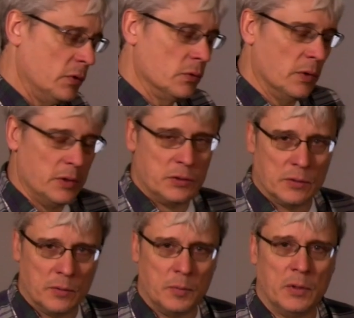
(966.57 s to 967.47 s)
the duration
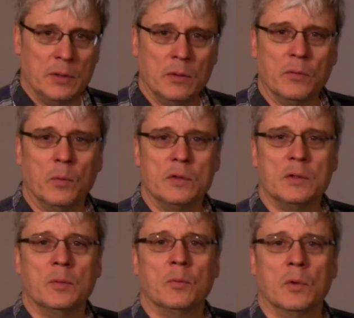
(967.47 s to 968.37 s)
of the period over which
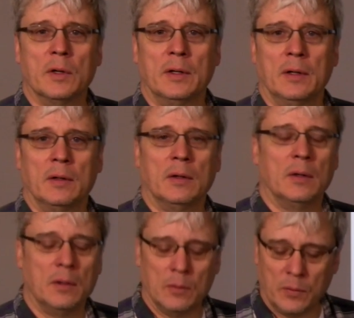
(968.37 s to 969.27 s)
you've been working,
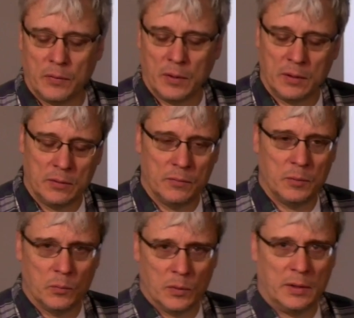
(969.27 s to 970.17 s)
uh, whether or not you've
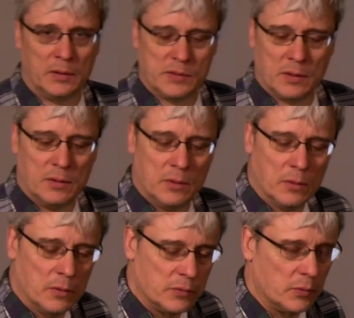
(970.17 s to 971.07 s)
been working a
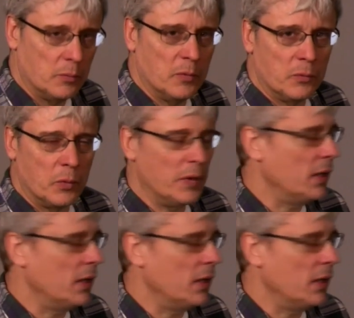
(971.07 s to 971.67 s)
year or so before